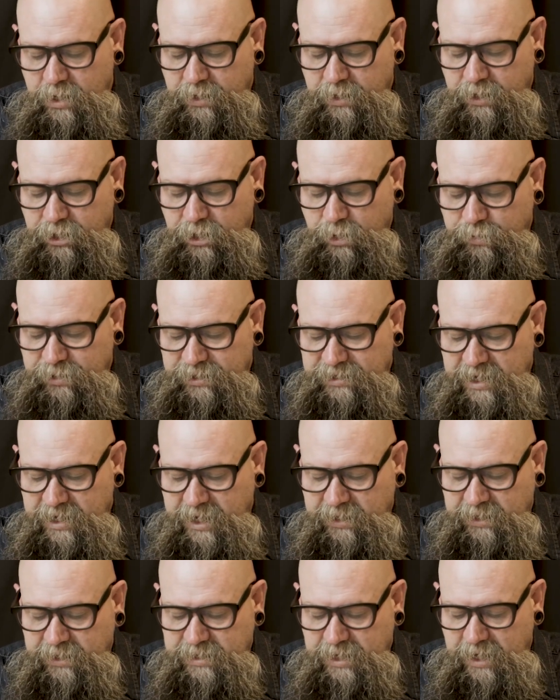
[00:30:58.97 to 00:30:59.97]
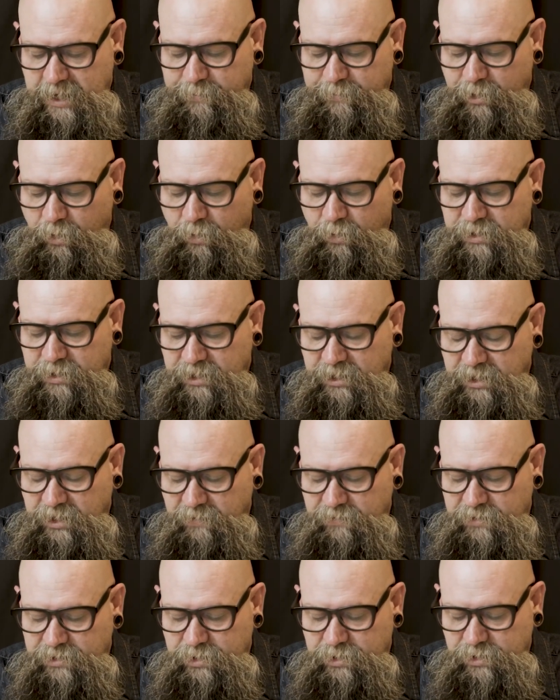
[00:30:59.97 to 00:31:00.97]
that you would take the time not only to
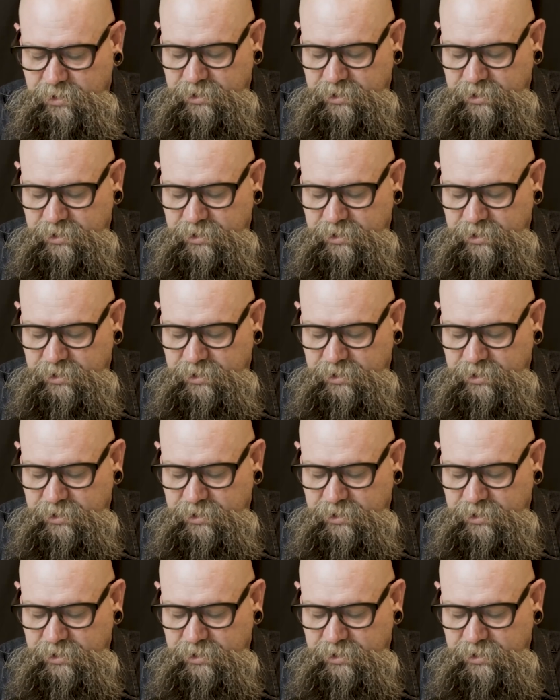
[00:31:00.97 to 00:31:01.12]
give us your